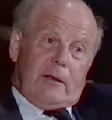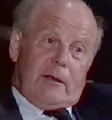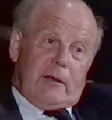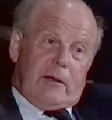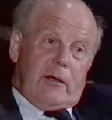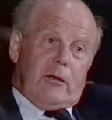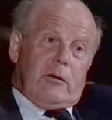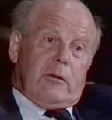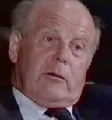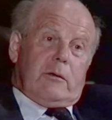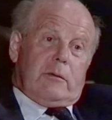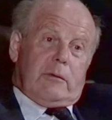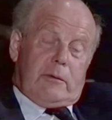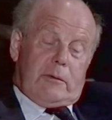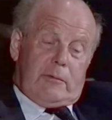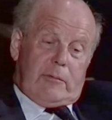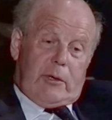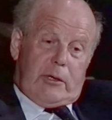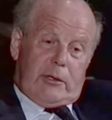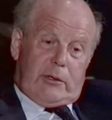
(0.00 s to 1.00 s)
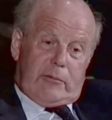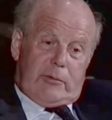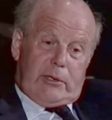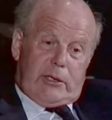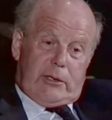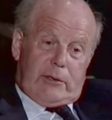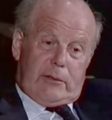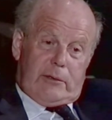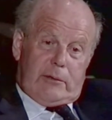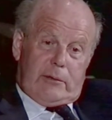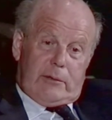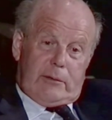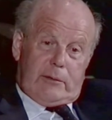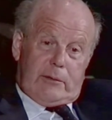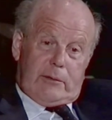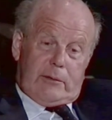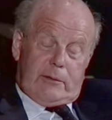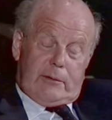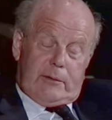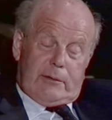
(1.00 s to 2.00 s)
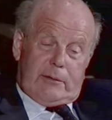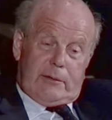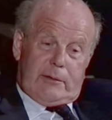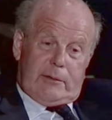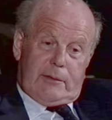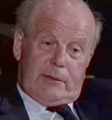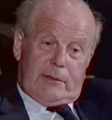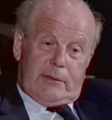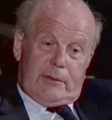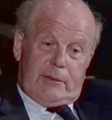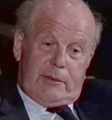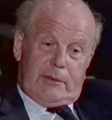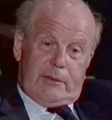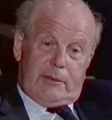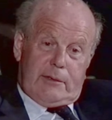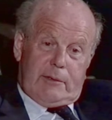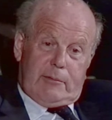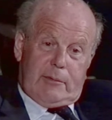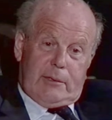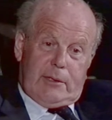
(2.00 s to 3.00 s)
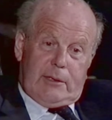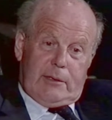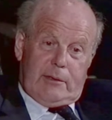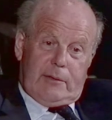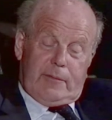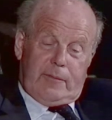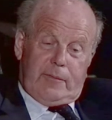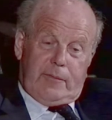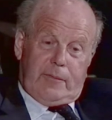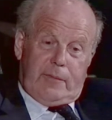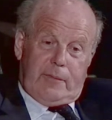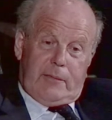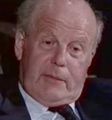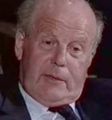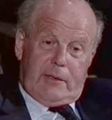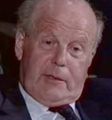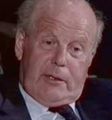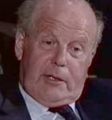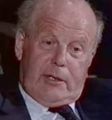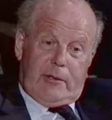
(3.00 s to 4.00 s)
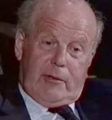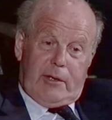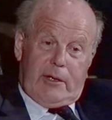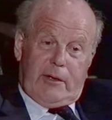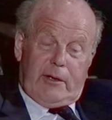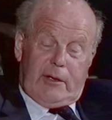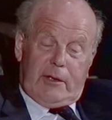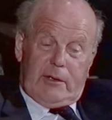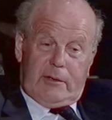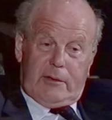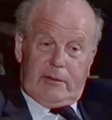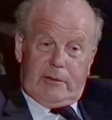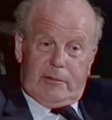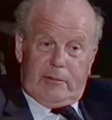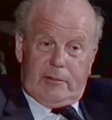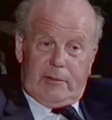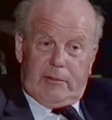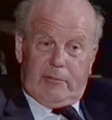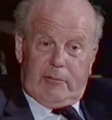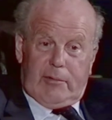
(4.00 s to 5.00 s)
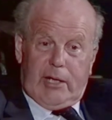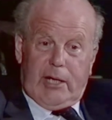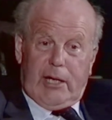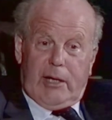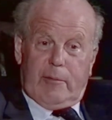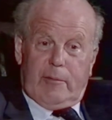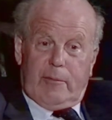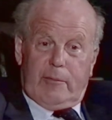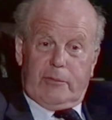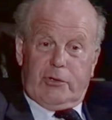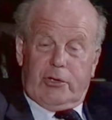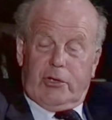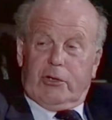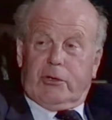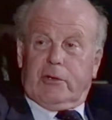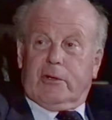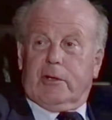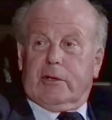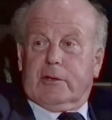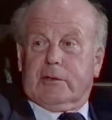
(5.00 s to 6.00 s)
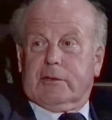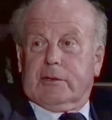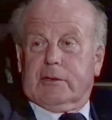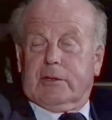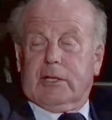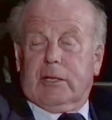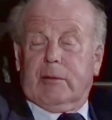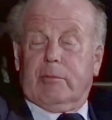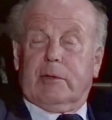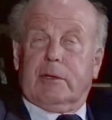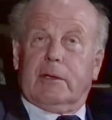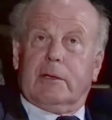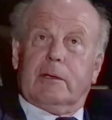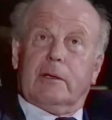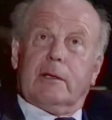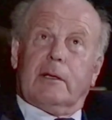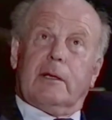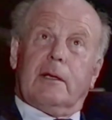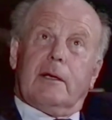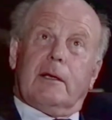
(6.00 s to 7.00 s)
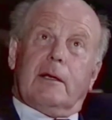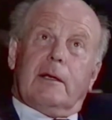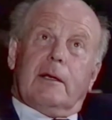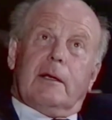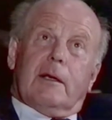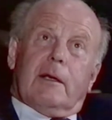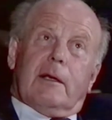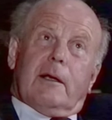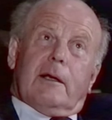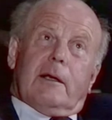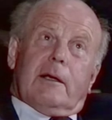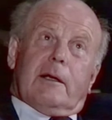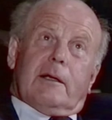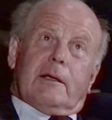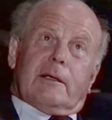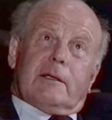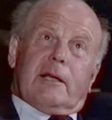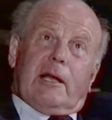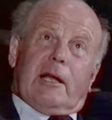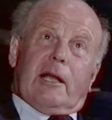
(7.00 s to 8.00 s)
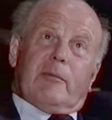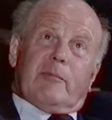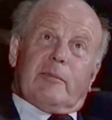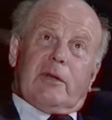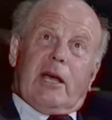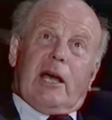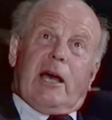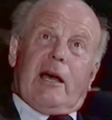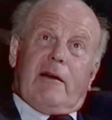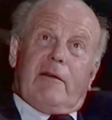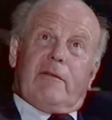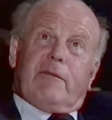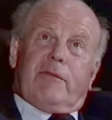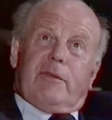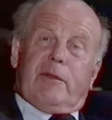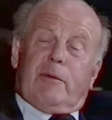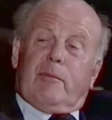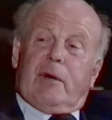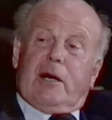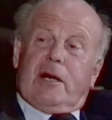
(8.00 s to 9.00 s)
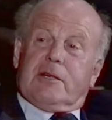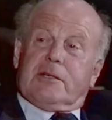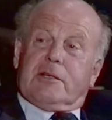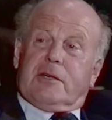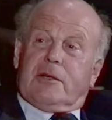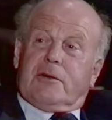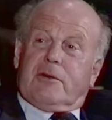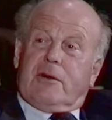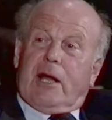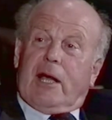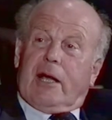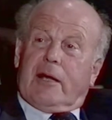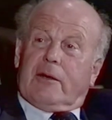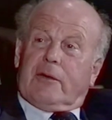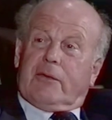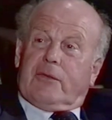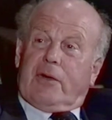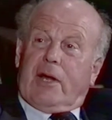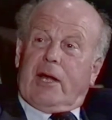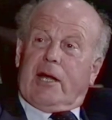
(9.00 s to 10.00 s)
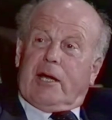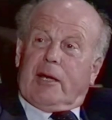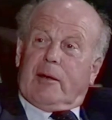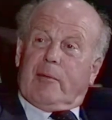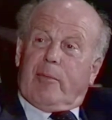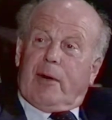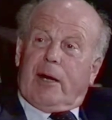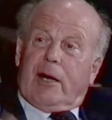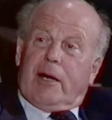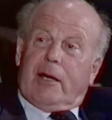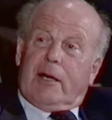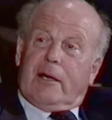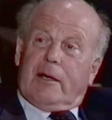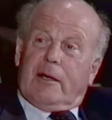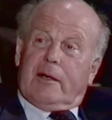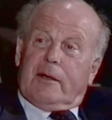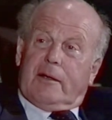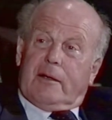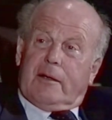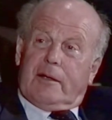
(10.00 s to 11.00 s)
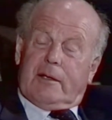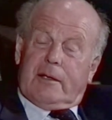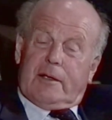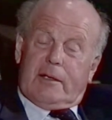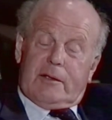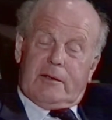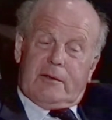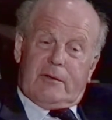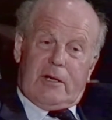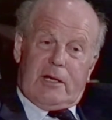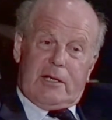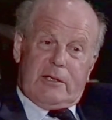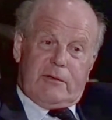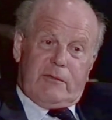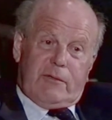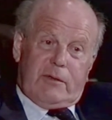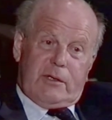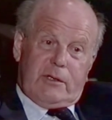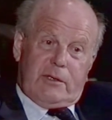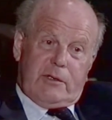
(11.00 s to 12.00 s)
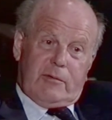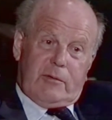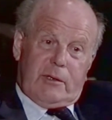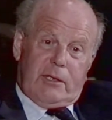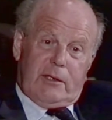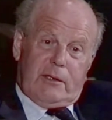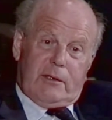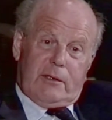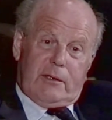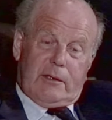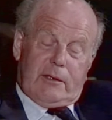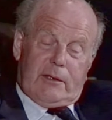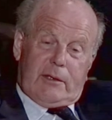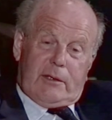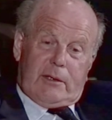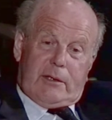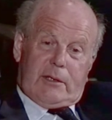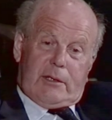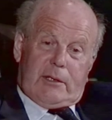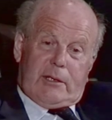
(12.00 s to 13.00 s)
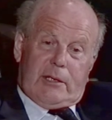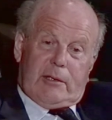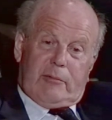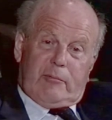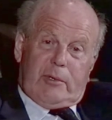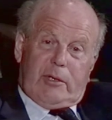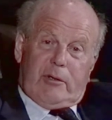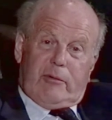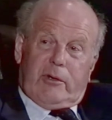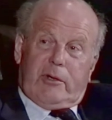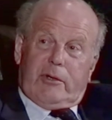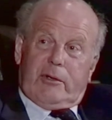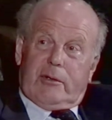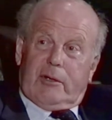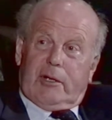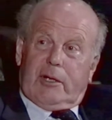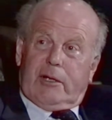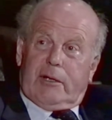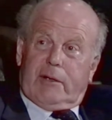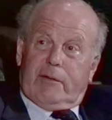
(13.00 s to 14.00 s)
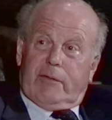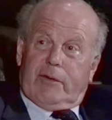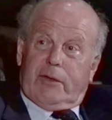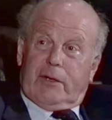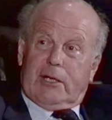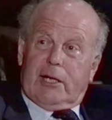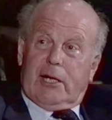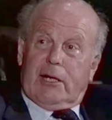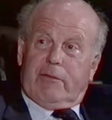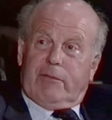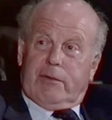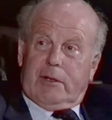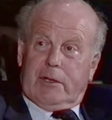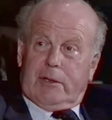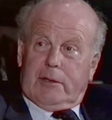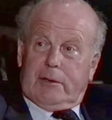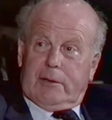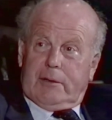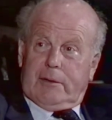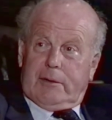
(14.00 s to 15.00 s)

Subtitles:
Oh, what do we do? So I said, well, there's only one thing to do. We'll ring up John Cox at Shepperton, tell him to have the master track standing by in the transfer suite, and we'll record it over the telephone,